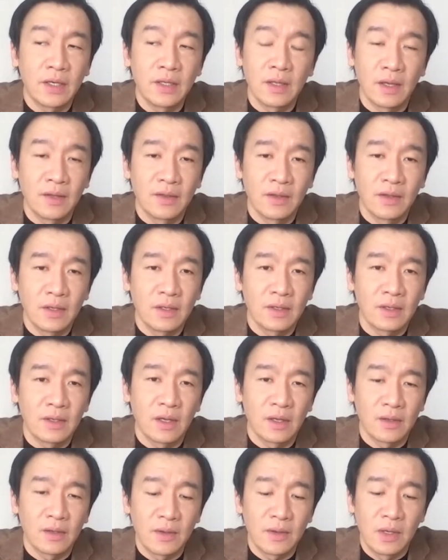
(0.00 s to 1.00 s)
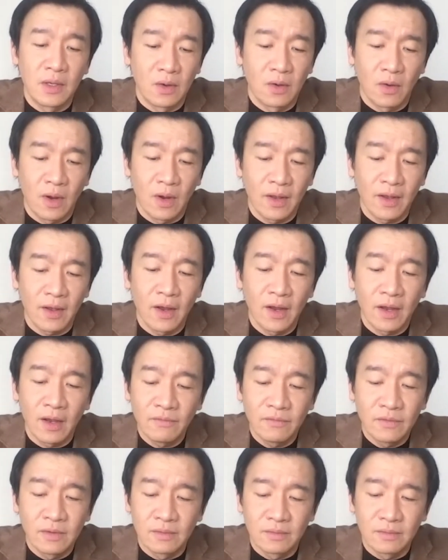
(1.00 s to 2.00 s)
I, I think uh, you know I, I
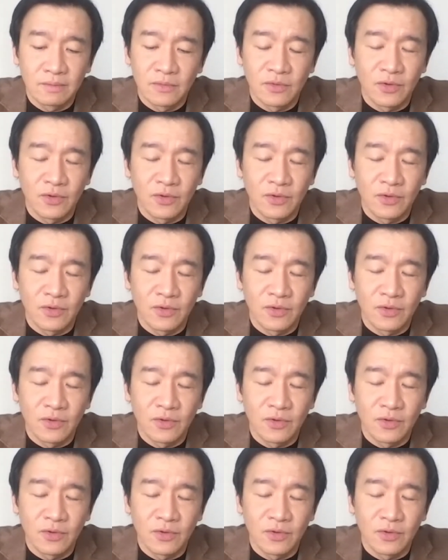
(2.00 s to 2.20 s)
have to